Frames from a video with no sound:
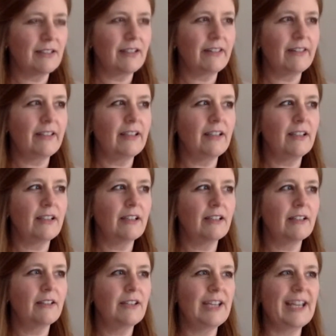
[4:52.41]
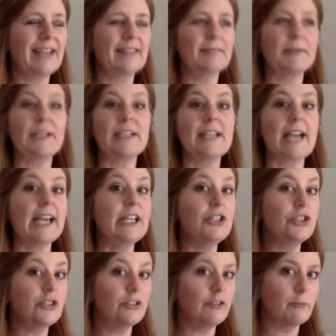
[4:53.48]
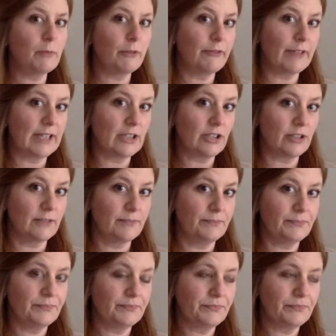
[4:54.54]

I think the expectation of perfection